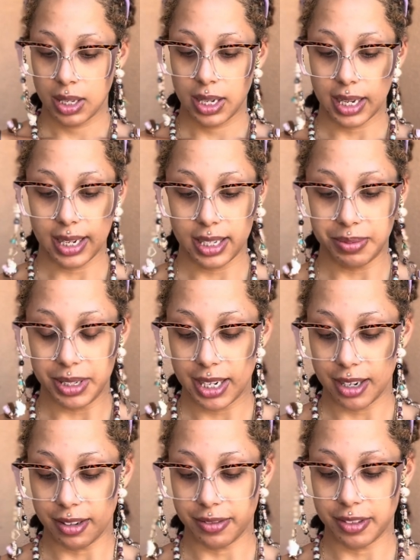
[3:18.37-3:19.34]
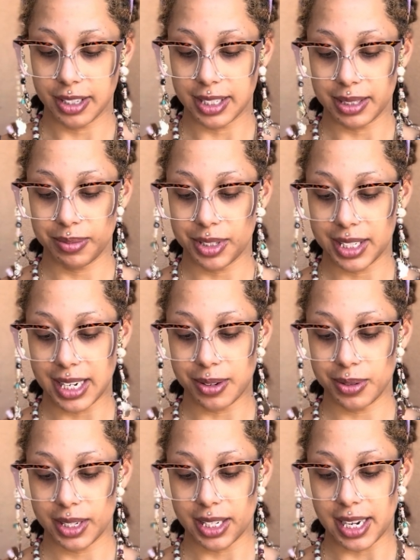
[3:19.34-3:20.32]
I need to be careful because I'm just
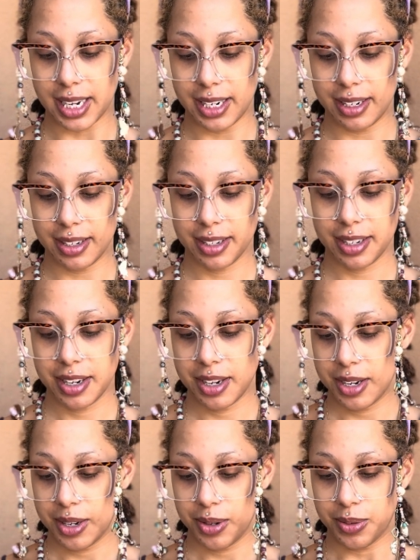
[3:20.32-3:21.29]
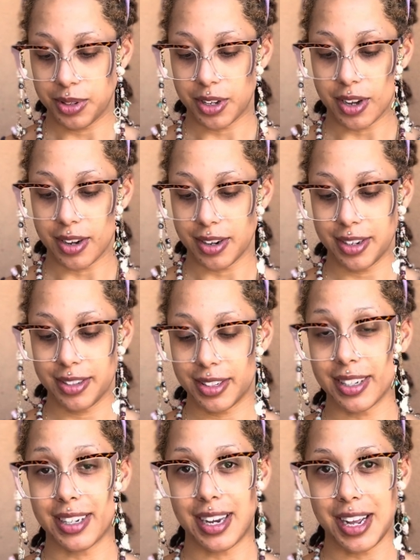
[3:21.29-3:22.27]
outside with cards
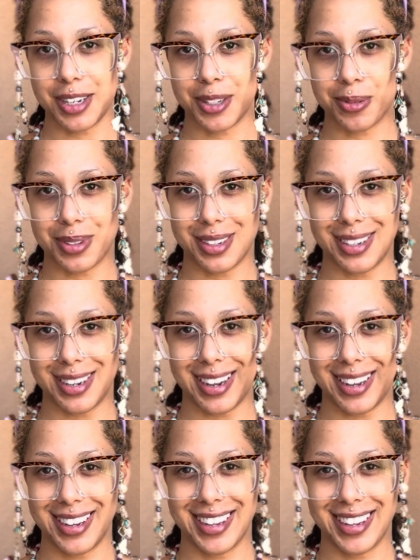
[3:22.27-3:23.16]
on a nice windy day.